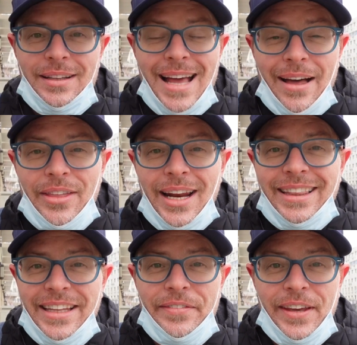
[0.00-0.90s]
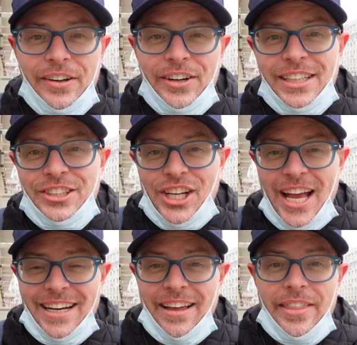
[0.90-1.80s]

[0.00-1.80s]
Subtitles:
Now that I live here in China,